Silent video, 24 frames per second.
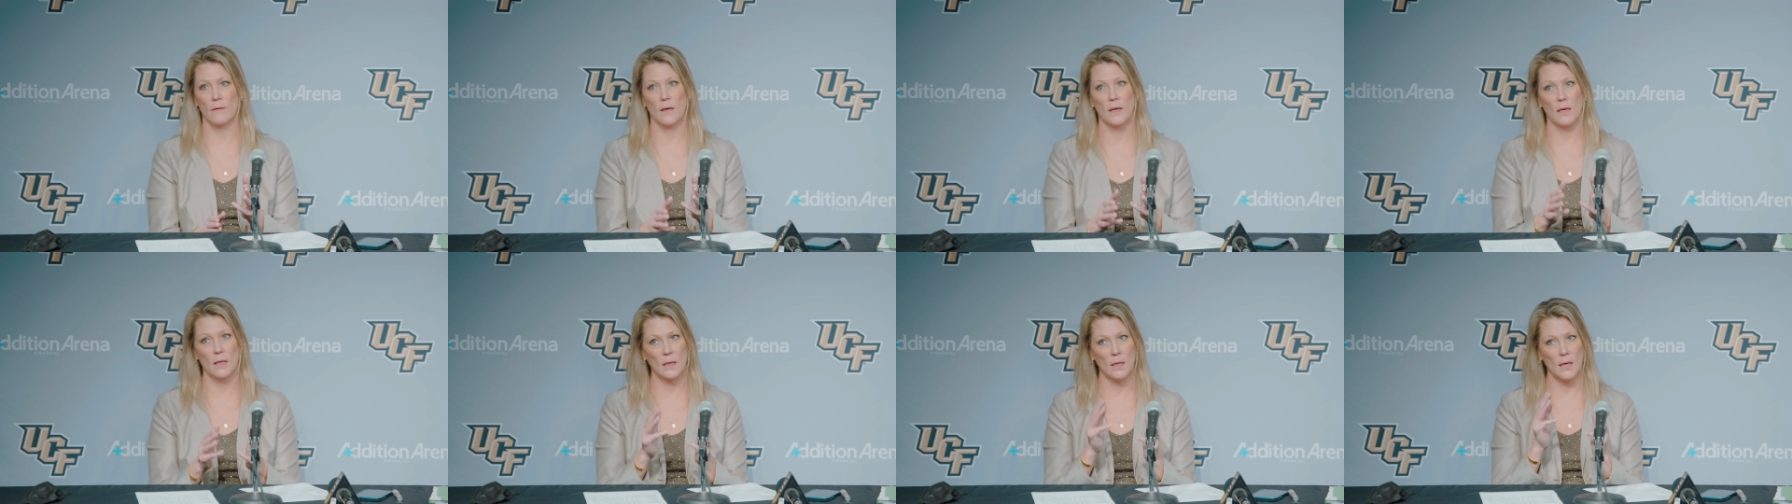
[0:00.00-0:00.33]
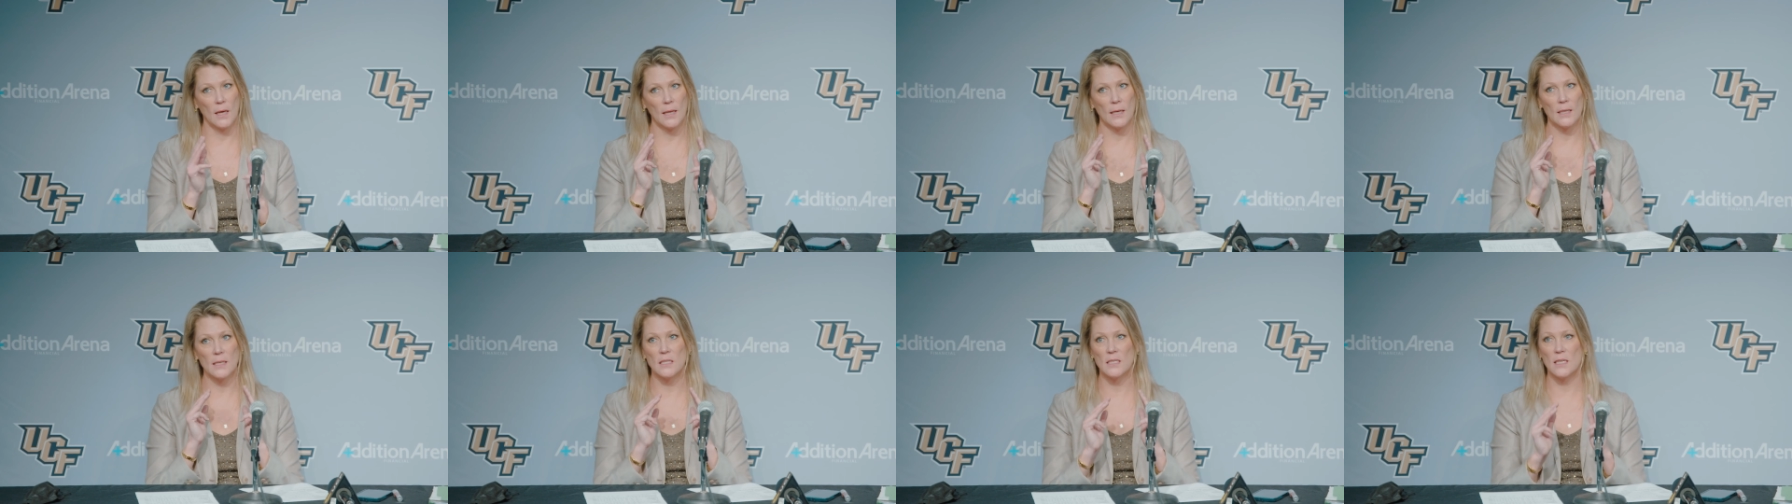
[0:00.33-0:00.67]
in
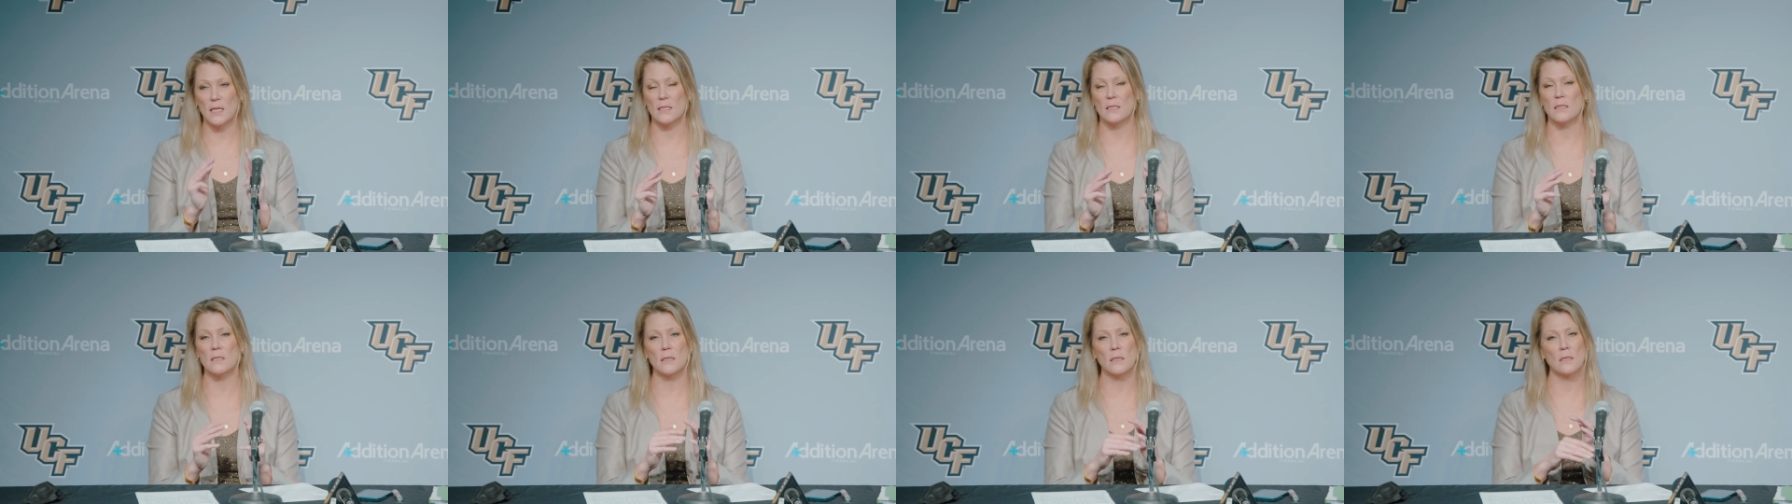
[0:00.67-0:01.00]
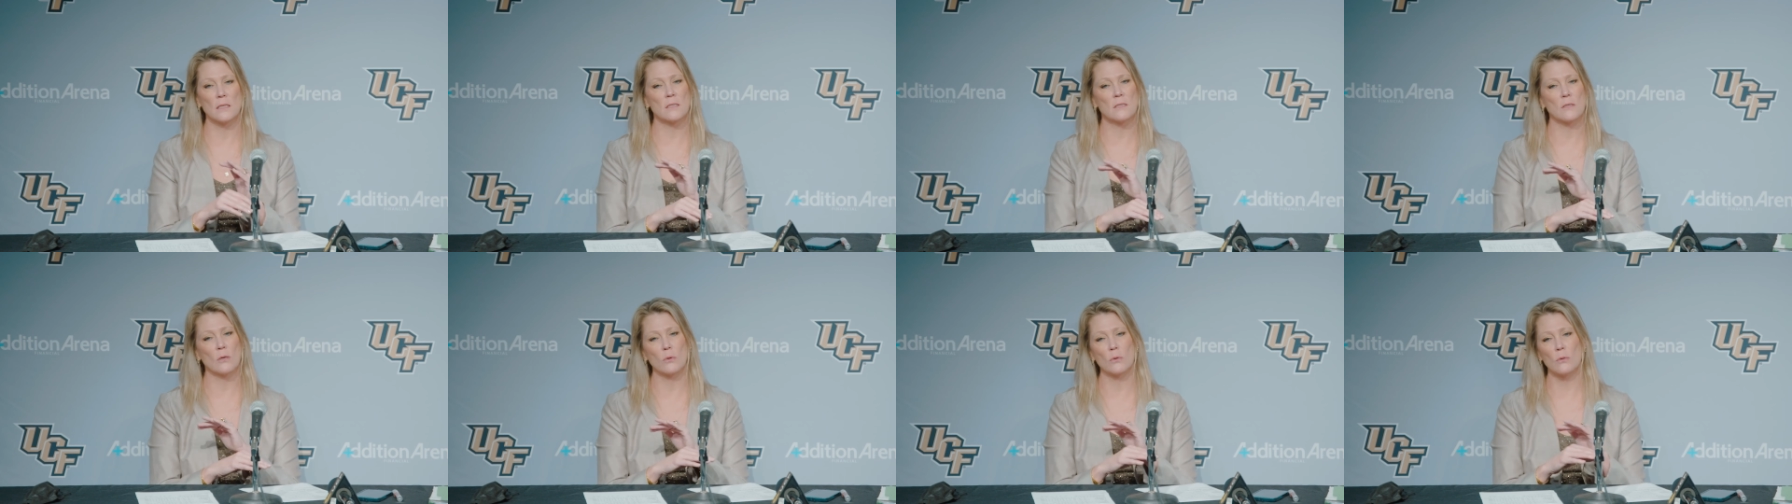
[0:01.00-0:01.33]
that intensity
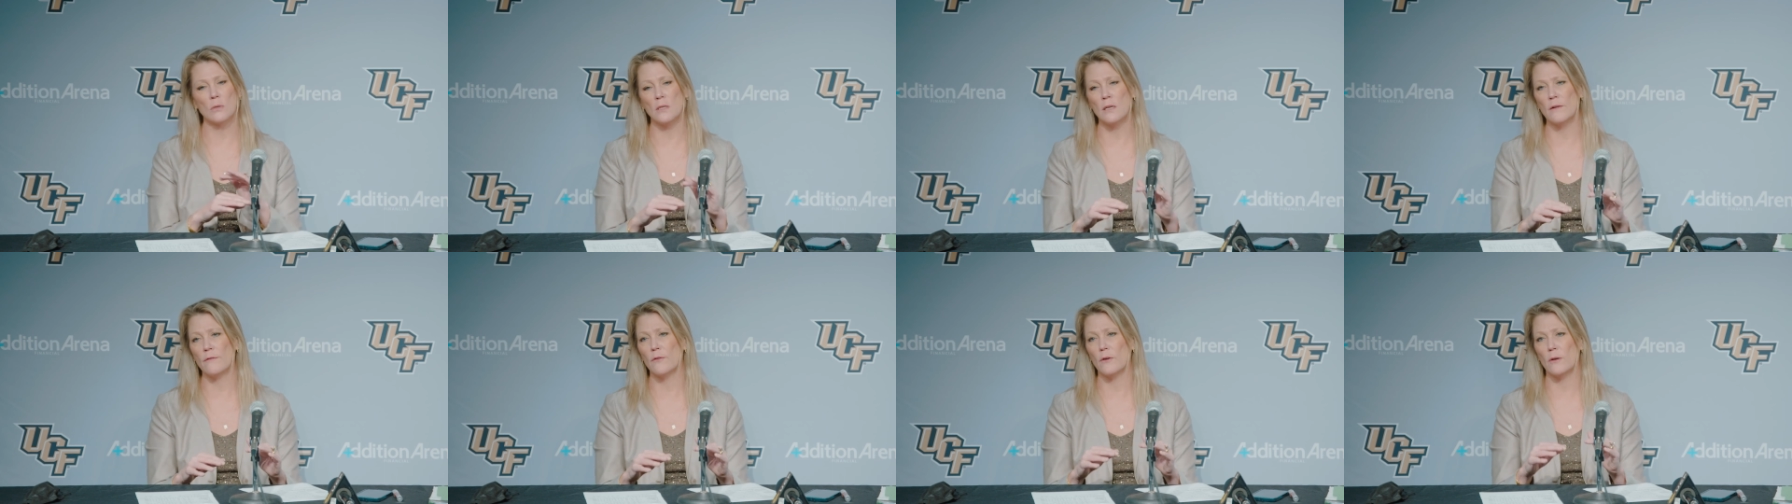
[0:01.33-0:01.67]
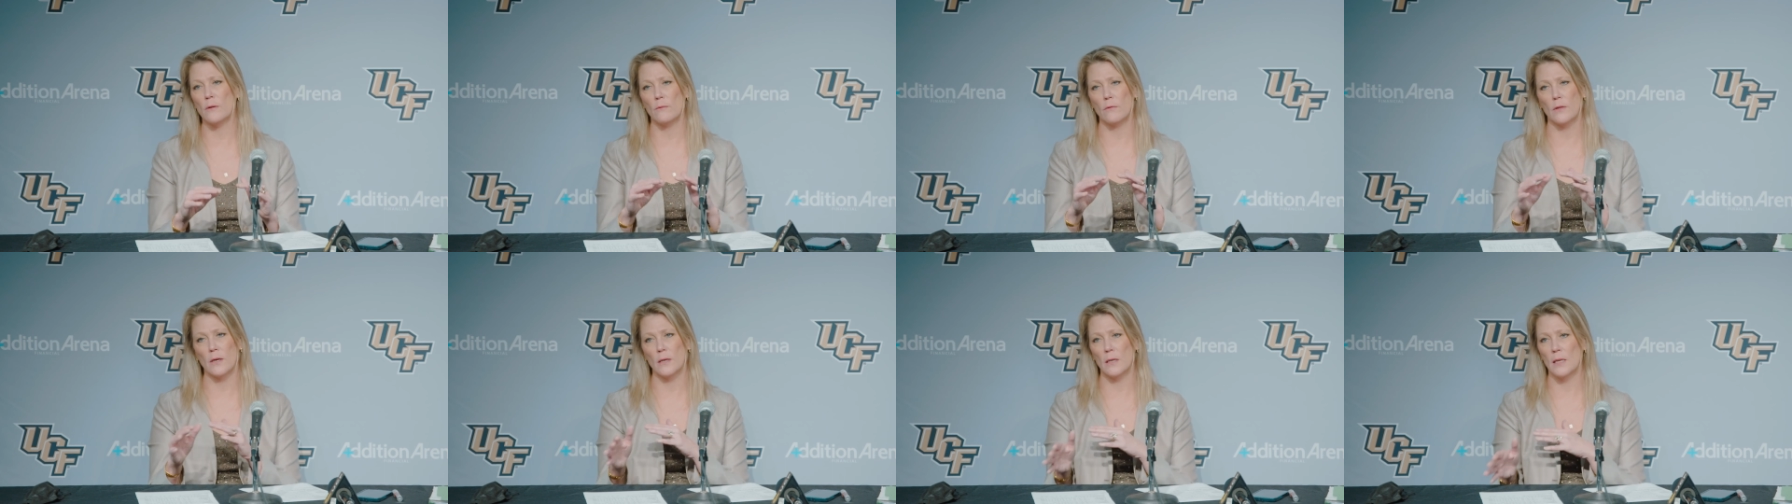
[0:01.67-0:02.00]
is so
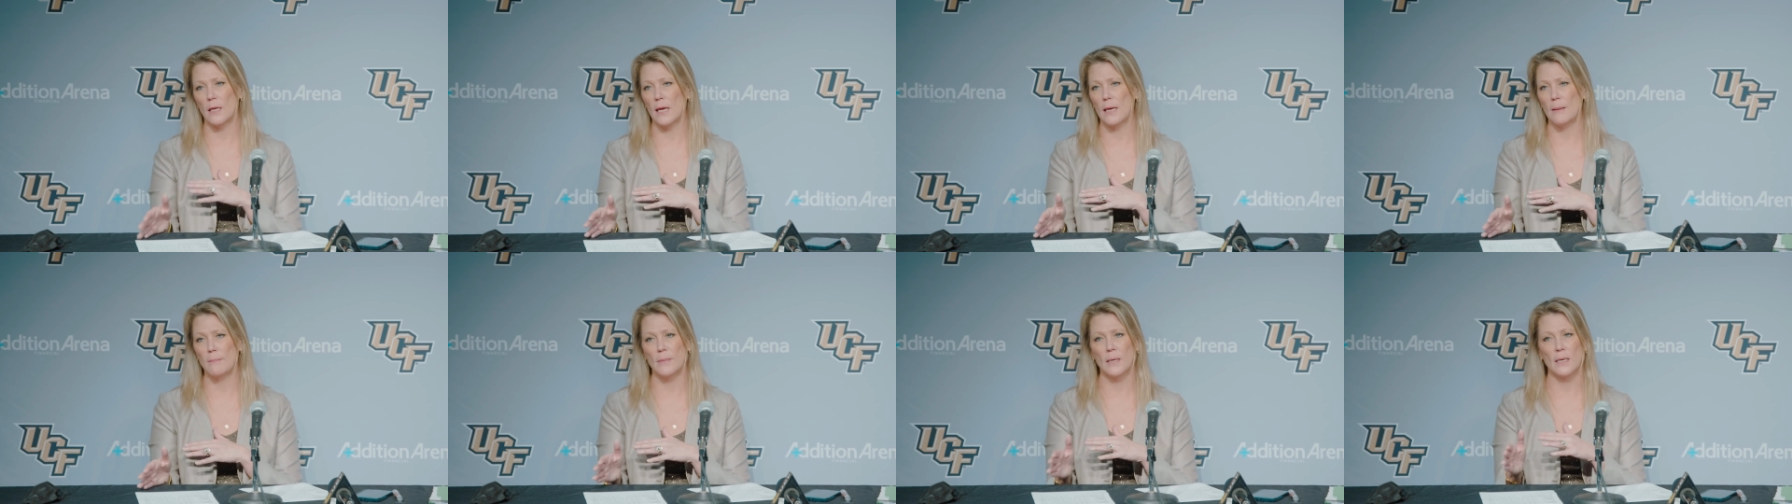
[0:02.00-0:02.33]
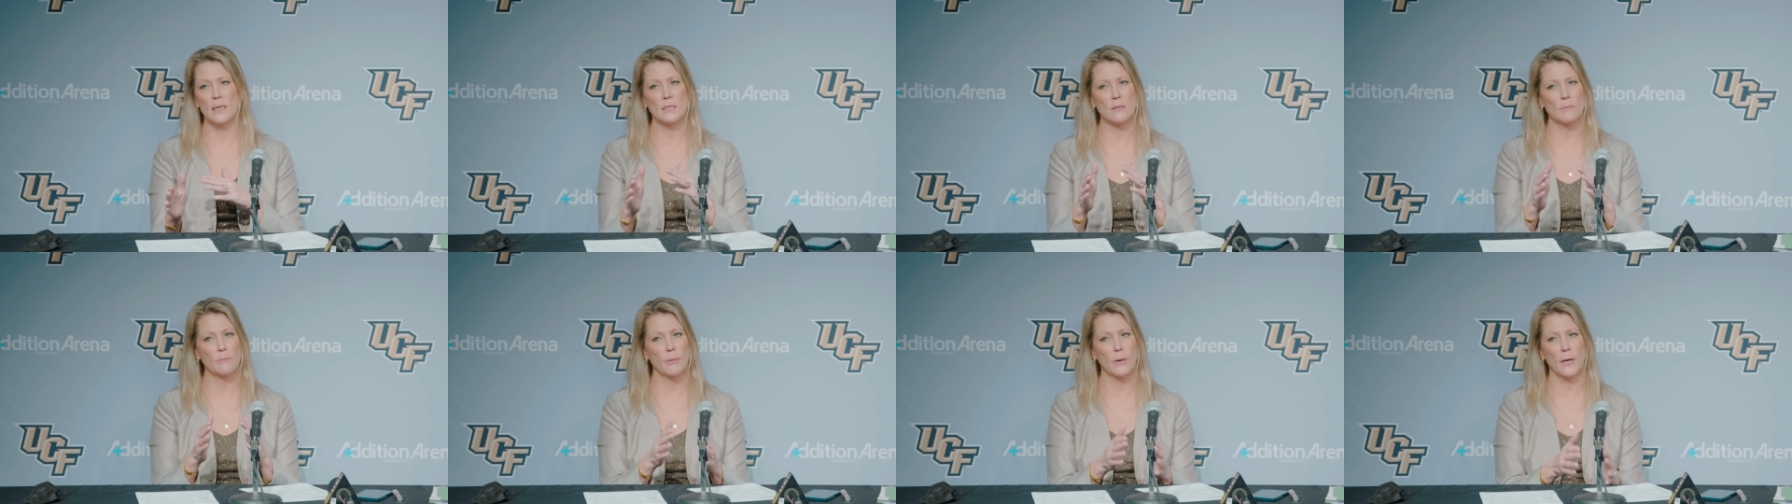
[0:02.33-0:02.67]
different than game
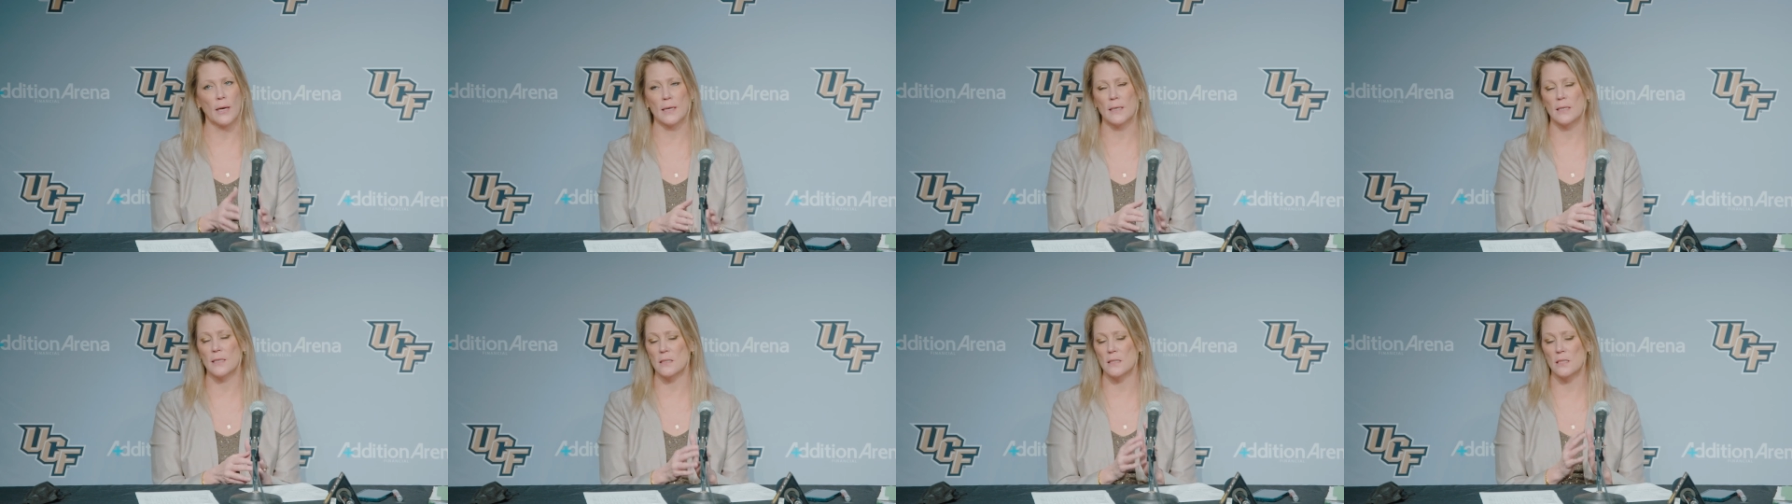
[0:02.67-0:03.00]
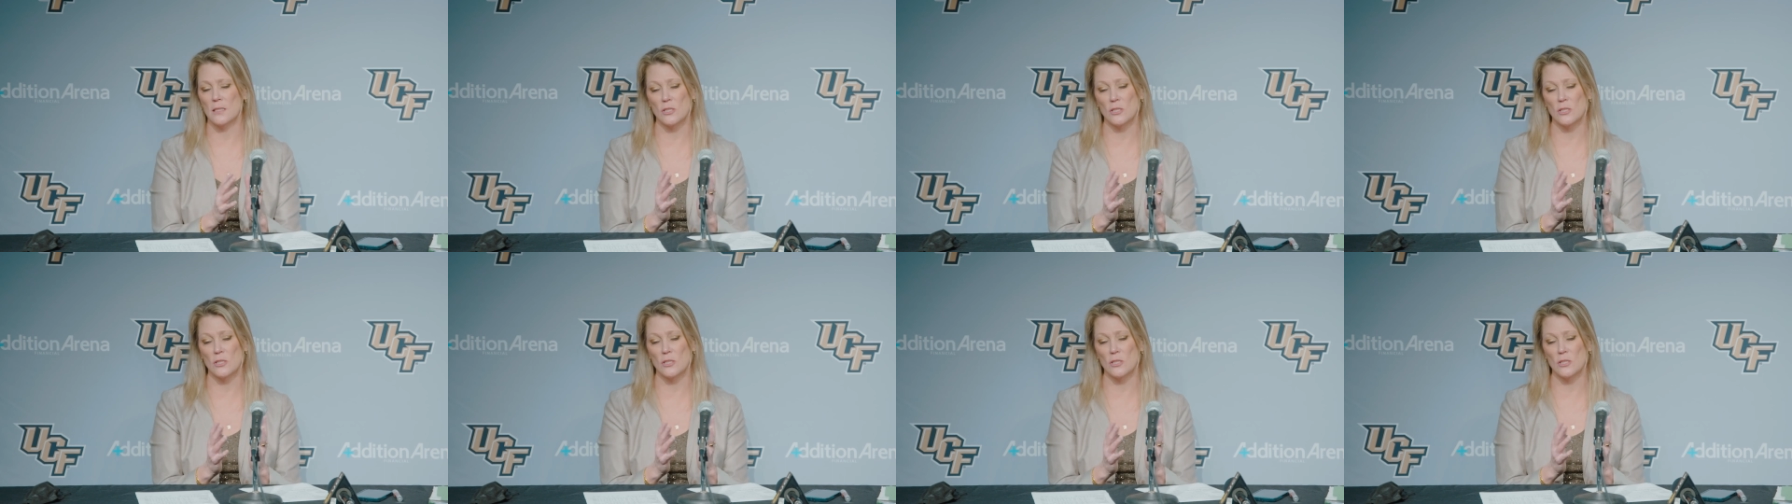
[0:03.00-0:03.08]
days and practice.